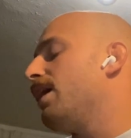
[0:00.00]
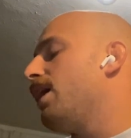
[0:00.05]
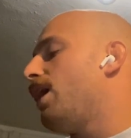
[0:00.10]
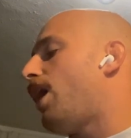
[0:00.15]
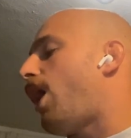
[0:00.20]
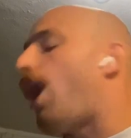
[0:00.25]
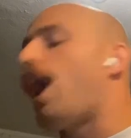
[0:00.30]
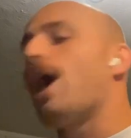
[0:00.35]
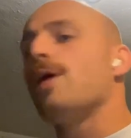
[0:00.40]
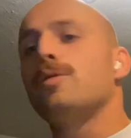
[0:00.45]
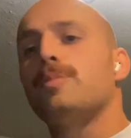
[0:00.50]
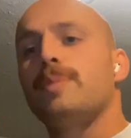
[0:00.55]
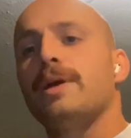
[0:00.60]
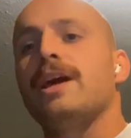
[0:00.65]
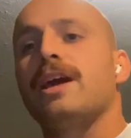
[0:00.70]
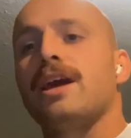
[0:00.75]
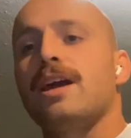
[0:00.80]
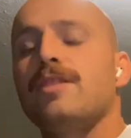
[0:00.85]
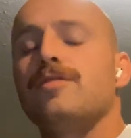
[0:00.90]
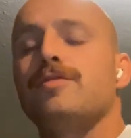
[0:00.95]
I would be
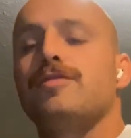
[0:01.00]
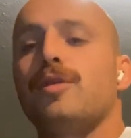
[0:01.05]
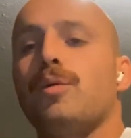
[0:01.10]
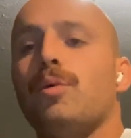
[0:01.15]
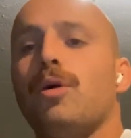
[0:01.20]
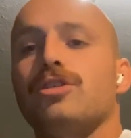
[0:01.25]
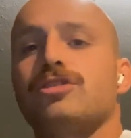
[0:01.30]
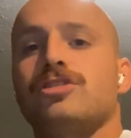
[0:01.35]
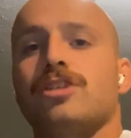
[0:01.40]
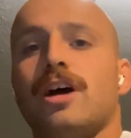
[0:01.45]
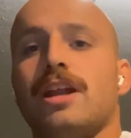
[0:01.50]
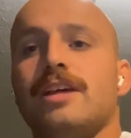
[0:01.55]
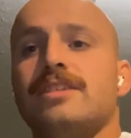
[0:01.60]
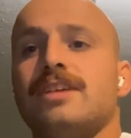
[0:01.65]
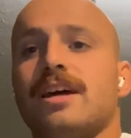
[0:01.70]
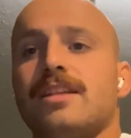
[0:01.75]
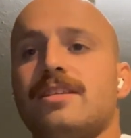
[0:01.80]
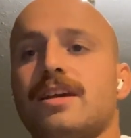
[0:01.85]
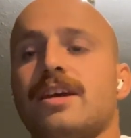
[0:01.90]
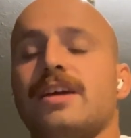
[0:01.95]
keen for what Searley
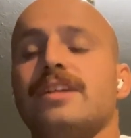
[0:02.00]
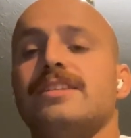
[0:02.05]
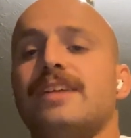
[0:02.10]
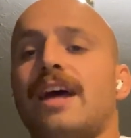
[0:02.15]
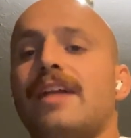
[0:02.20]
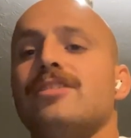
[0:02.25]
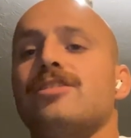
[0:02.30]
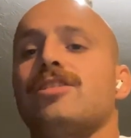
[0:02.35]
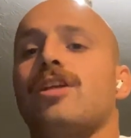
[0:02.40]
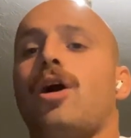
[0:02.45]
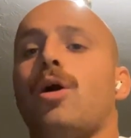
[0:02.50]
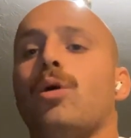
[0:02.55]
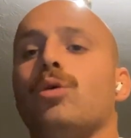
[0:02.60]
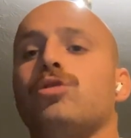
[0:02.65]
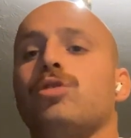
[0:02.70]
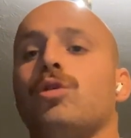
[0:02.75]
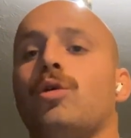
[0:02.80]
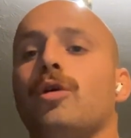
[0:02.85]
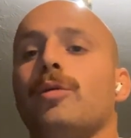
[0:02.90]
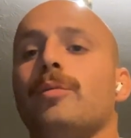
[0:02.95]
said, to condense the whole
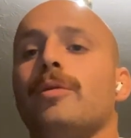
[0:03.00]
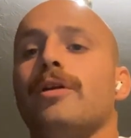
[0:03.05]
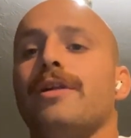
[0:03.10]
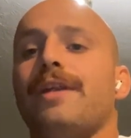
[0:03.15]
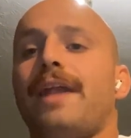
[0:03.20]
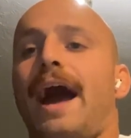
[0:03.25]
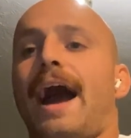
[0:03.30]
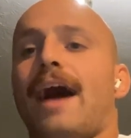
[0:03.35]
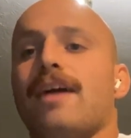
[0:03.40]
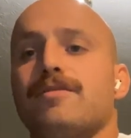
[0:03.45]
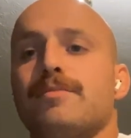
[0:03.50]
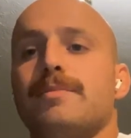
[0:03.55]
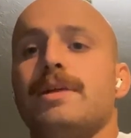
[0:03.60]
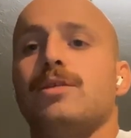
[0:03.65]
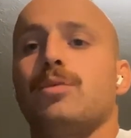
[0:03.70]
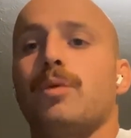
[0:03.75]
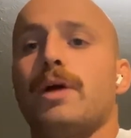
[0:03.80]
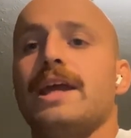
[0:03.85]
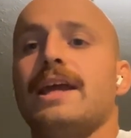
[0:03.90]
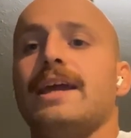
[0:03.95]
tournament, have
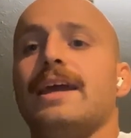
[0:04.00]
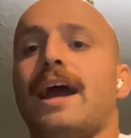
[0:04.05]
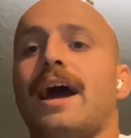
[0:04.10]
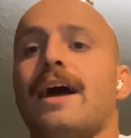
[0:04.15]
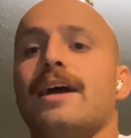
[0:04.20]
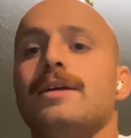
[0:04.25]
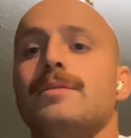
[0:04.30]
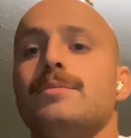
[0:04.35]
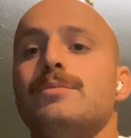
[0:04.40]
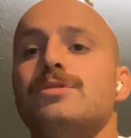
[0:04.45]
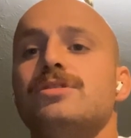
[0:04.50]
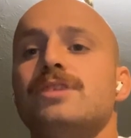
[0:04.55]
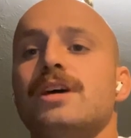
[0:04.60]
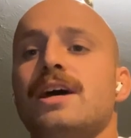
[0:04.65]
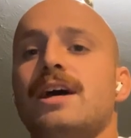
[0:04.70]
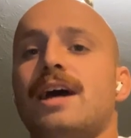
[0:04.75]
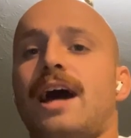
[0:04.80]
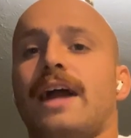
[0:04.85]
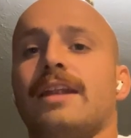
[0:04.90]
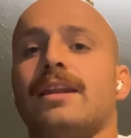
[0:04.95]
midweek games,
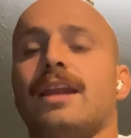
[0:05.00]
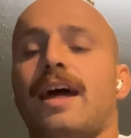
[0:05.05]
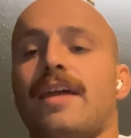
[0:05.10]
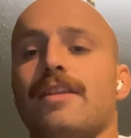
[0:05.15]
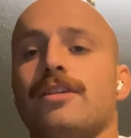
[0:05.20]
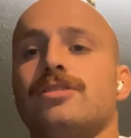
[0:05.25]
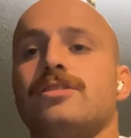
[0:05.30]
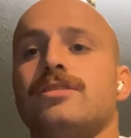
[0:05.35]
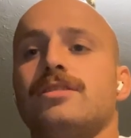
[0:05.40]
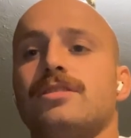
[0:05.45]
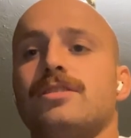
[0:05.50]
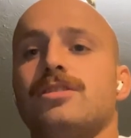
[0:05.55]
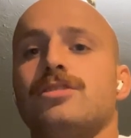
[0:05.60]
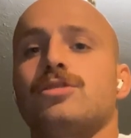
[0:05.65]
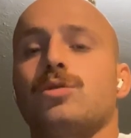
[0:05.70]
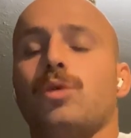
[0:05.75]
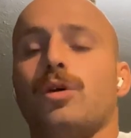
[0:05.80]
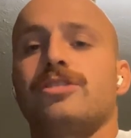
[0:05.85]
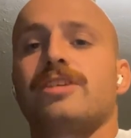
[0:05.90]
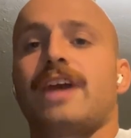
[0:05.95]
and let the
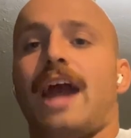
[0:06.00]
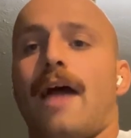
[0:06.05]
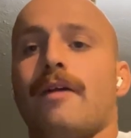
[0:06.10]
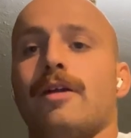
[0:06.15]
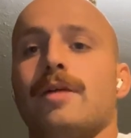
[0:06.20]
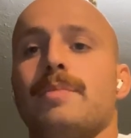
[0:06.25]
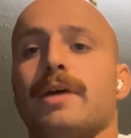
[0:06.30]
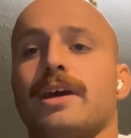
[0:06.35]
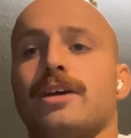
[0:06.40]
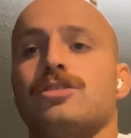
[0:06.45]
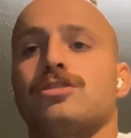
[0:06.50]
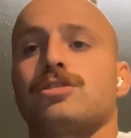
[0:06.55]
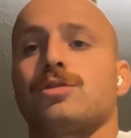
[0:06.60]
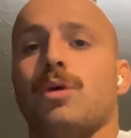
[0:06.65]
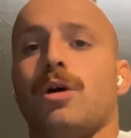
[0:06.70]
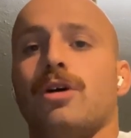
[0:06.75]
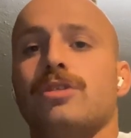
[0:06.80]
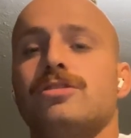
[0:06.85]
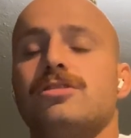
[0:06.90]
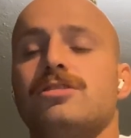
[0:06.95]
squads carry bigger
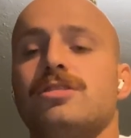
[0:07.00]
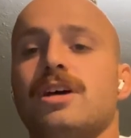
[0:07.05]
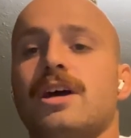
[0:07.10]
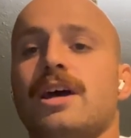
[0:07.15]
squads.